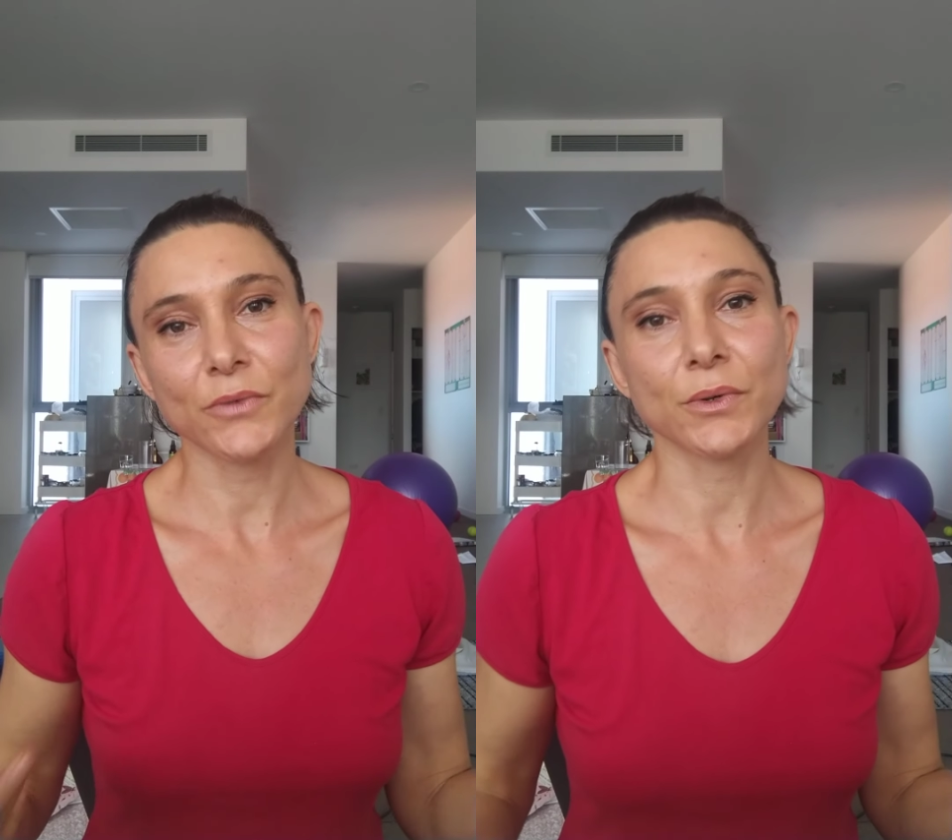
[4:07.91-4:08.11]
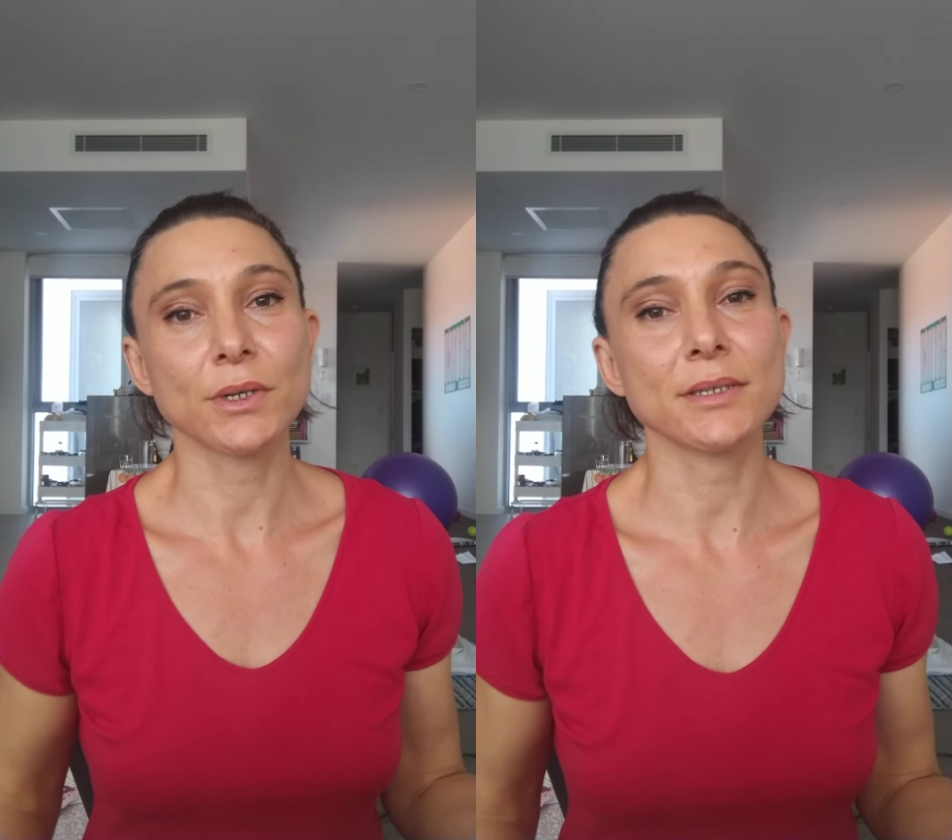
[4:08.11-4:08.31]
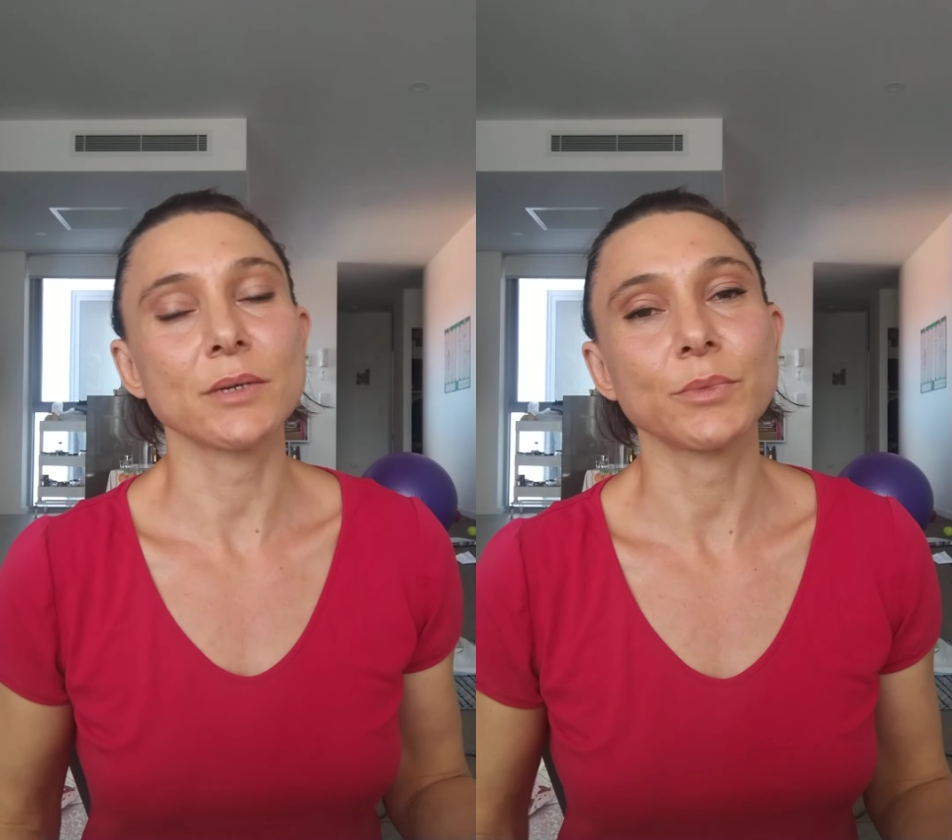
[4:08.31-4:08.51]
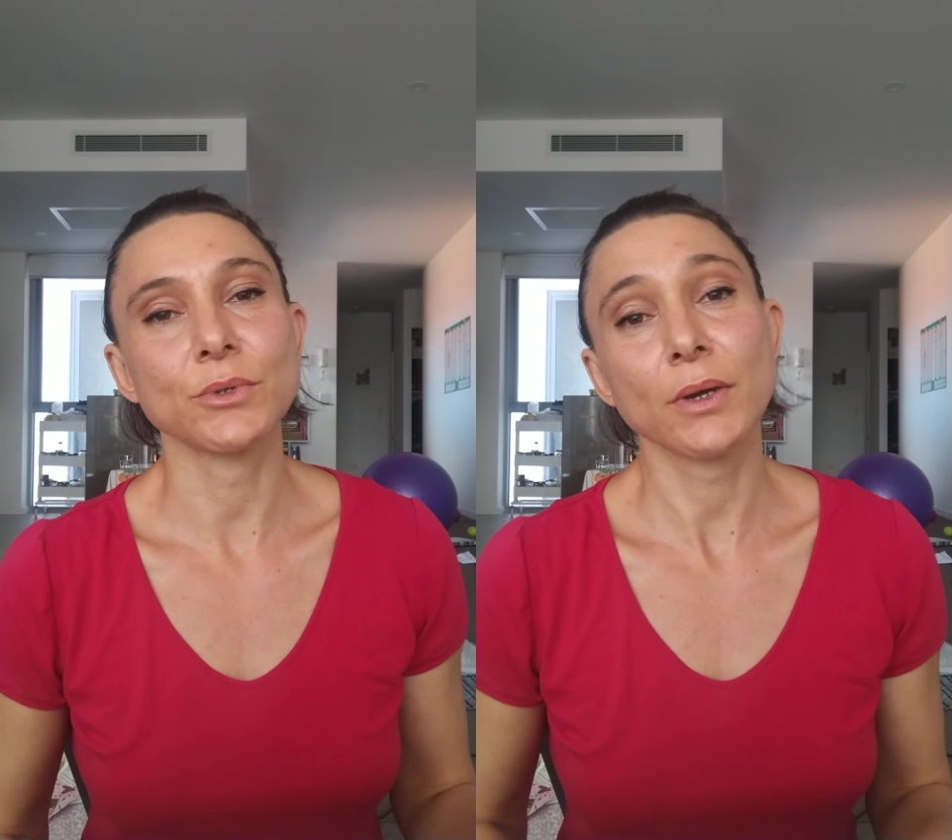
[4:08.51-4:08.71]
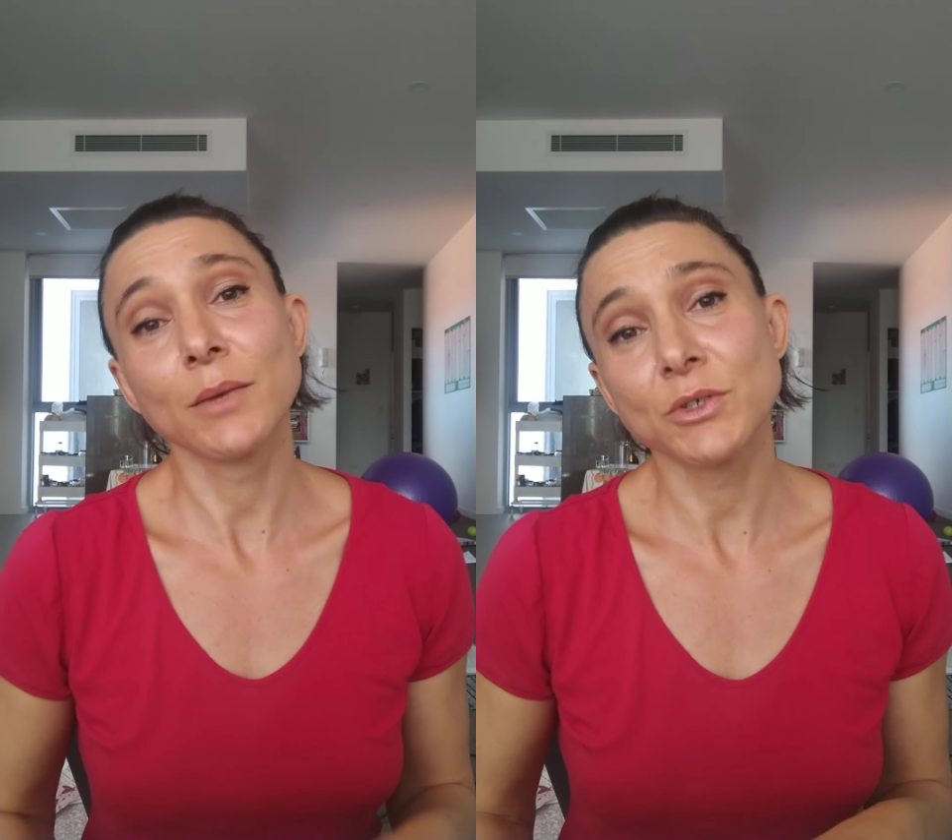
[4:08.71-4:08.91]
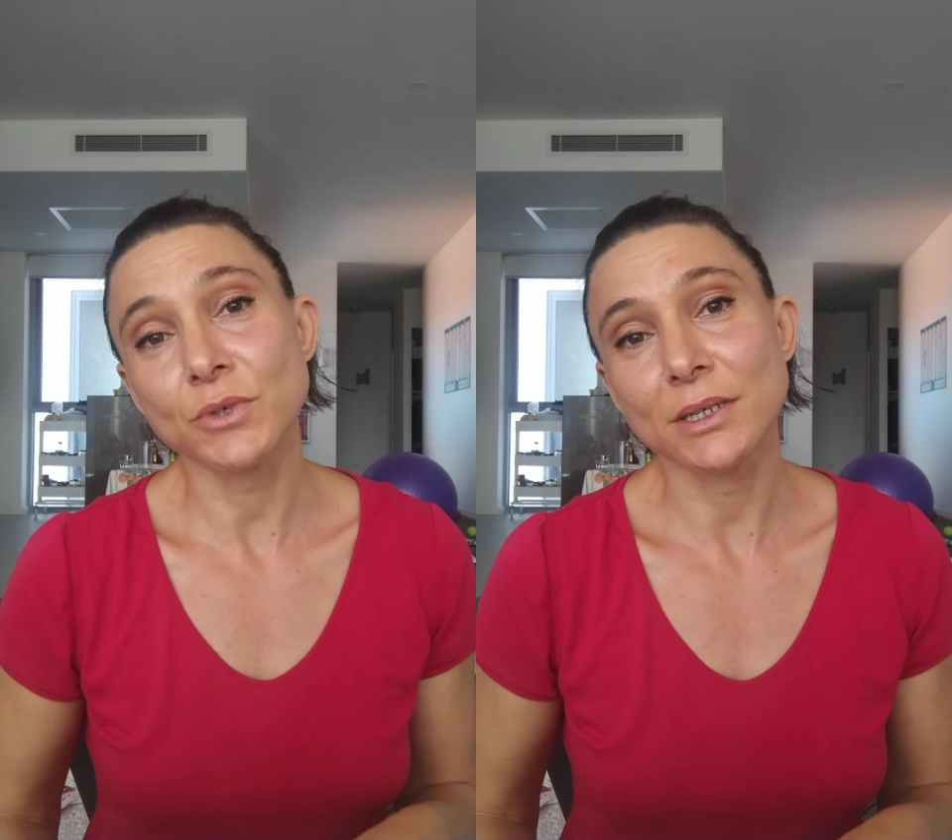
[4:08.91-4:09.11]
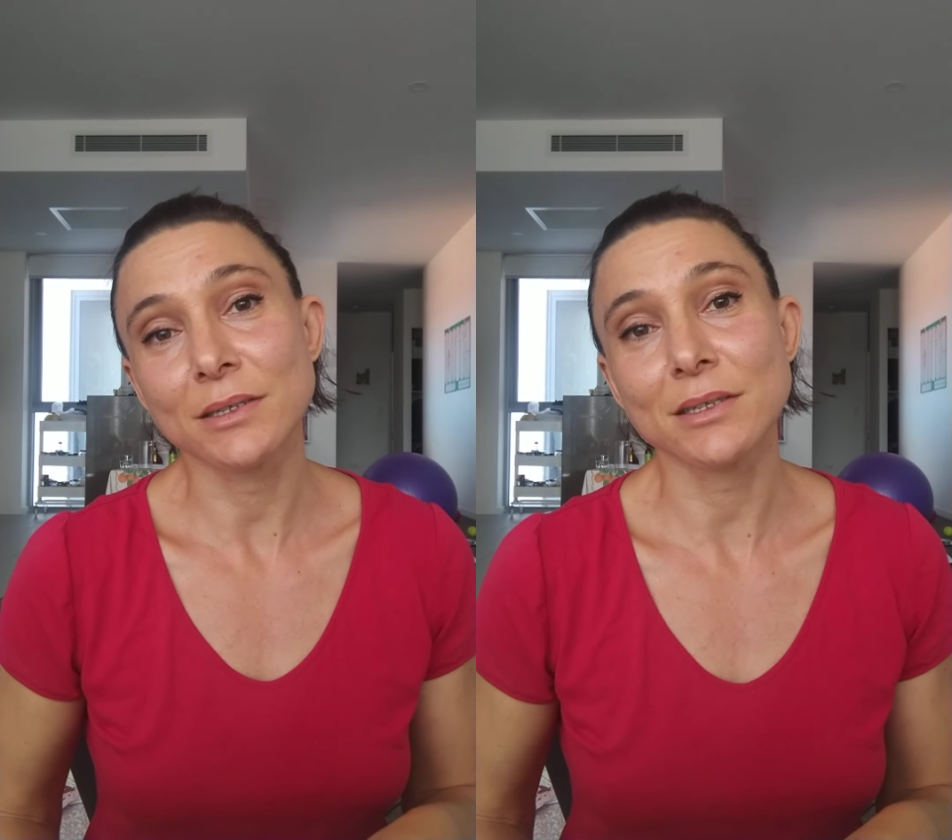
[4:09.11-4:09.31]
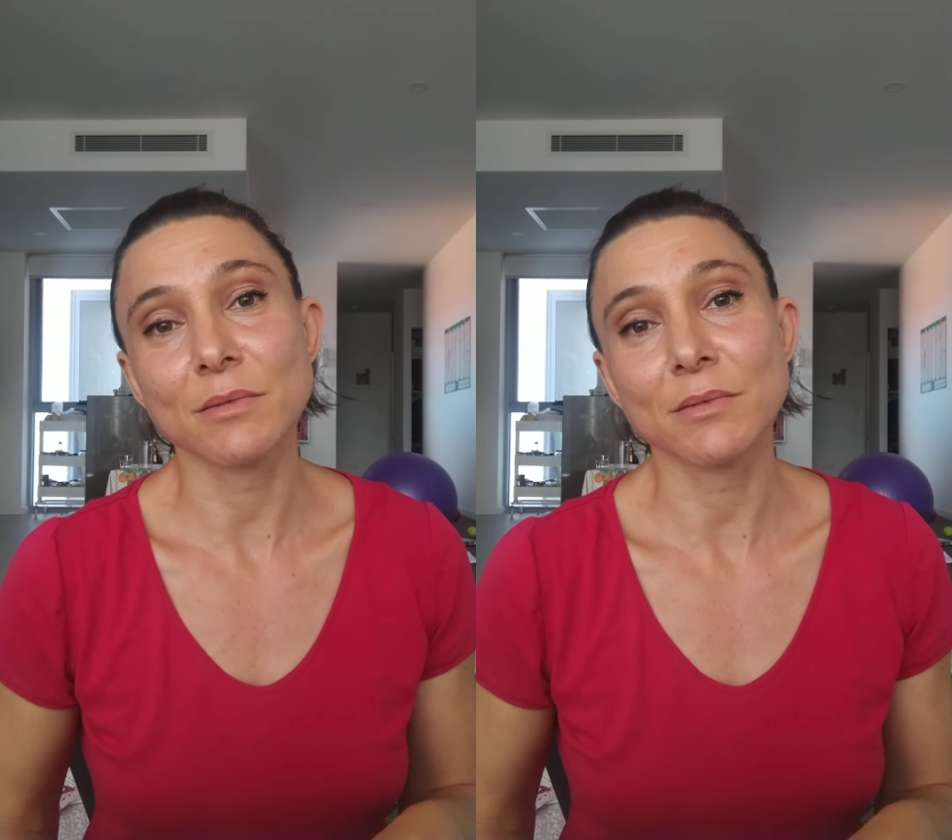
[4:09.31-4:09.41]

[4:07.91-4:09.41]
For example, your hamstrings